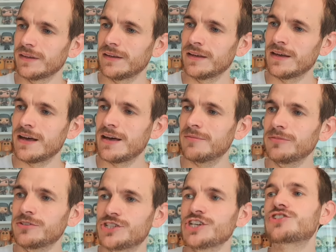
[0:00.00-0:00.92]

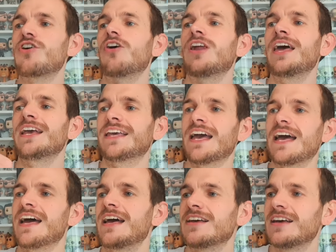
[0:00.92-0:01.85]
um, she's got like
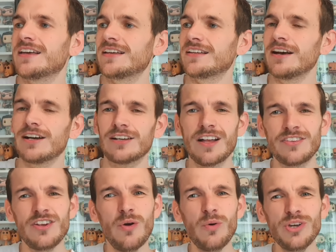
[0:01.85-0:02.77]
a, I
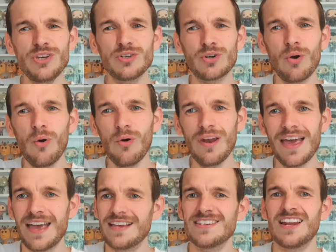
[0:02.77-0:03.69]
don't know what you call
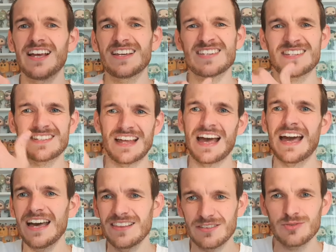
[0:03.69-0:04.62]
it. Is it like a
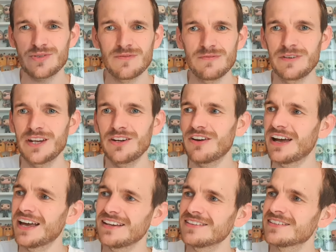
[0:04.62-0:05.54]
staff or something in her
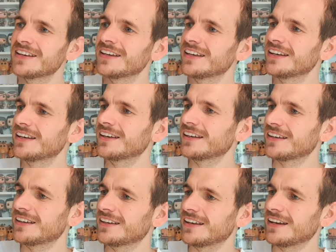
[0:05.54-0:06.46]
hand?
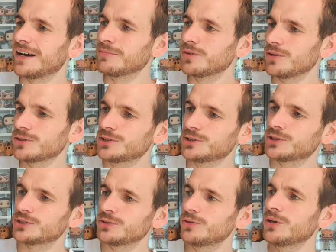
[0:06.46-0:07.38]
I'm not too
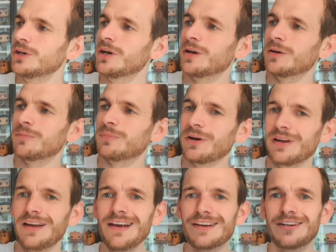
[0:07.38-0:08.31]
sure,
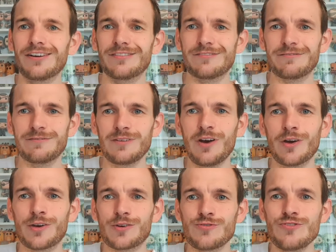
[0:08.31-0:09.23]
but look at her,
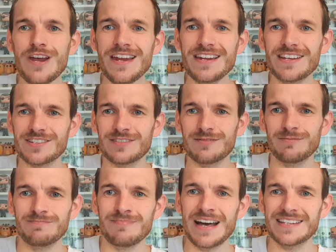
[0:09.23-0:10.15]
her grin is
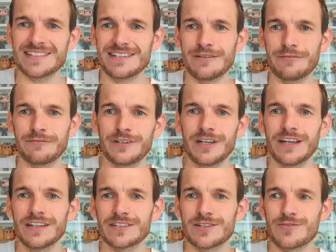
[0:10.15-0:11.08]
massive,
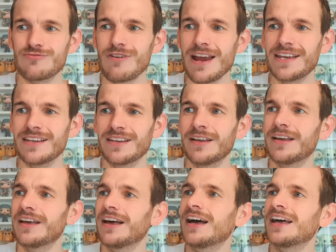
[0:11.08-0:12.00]
great.
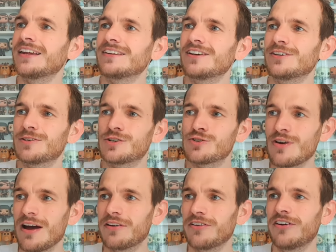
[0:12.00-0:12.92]
and her
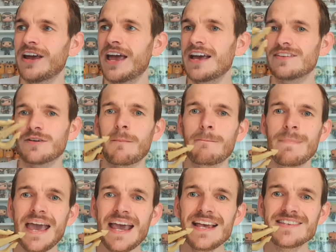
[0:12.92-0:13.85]
crown on her head,
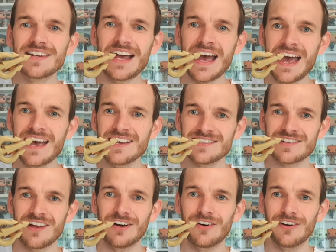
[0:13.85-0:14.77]
amazing
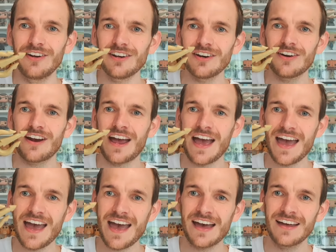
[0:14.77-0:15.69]
hairstyle. Look at her
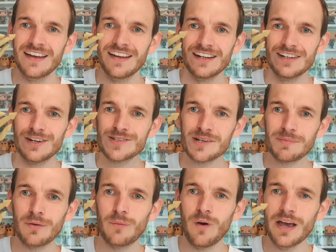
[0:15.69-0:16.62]
hair. Looks like
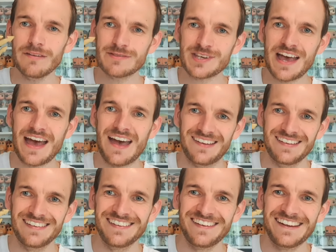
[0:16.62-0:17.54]
my wife's hair.
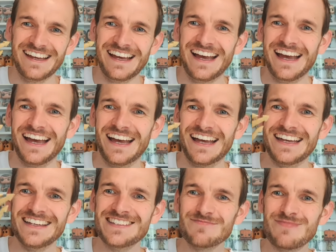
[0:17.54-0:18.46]

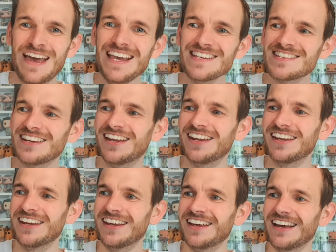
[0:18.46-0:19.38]
It's amazing.
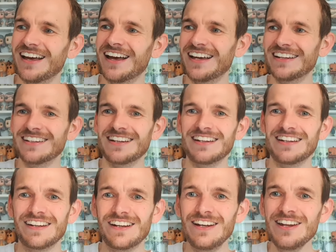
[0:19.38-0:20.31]
And
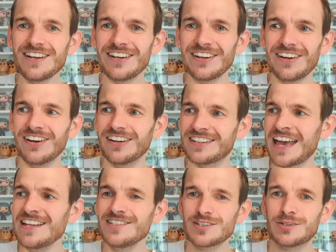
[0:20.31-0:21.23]
look at her
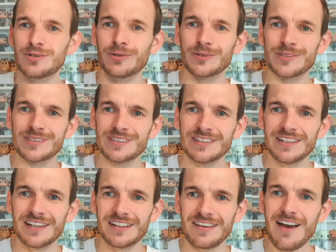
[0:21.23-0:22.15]
tentacles.
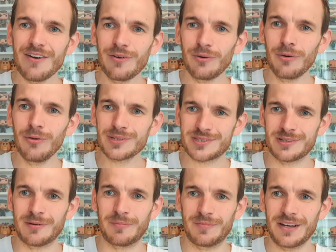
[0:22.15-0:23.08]
They're
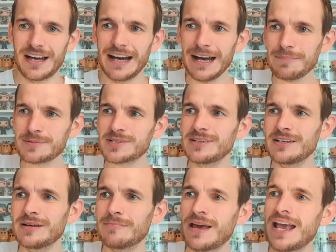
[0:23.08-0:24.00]
awesome.
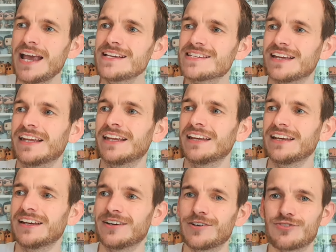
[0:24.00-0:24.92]
Absolutely amazing.
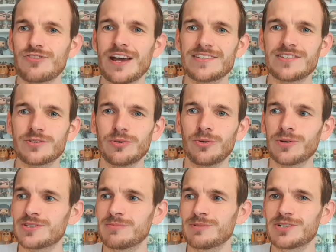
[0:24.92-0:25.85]
Her dress is
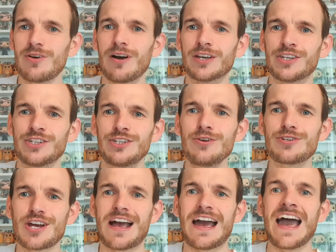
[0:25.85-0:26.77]
awesome. She's got a
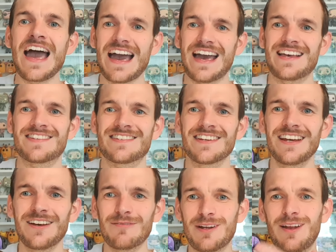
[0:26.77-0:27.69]
huge ass.
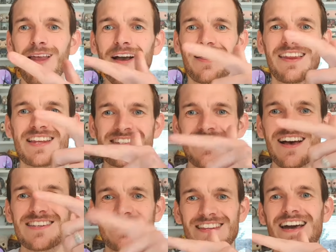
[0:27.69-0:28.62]
I mean, look at the
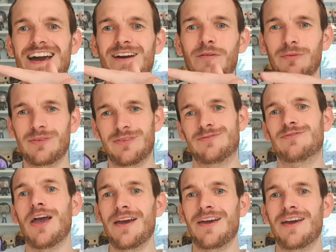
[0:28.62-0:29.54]
size of that. Oh,
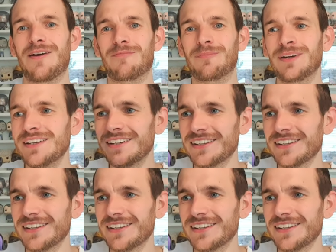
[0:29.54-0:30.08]
damn.